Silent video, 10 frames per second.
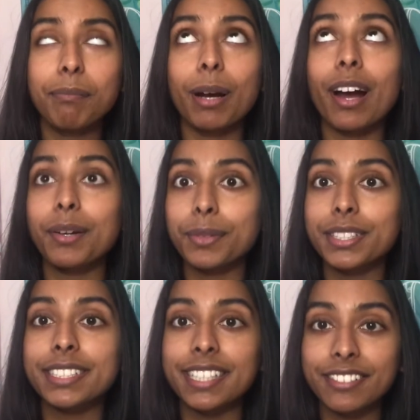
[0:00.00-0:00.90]
but I would
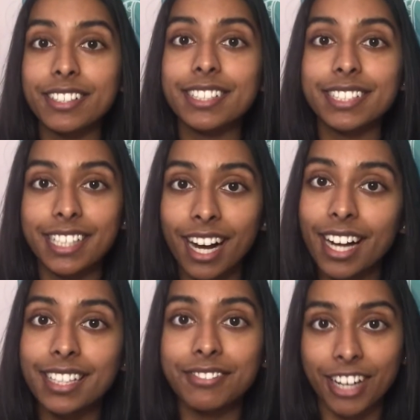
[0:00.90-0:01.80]
seriously
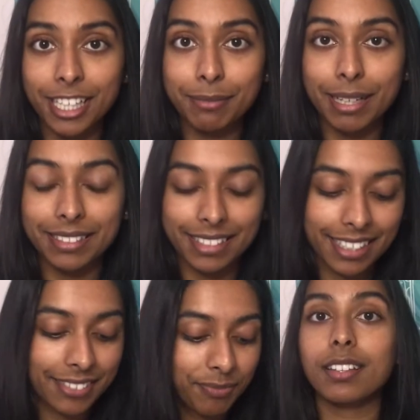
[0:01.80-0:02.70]
highly recommend it.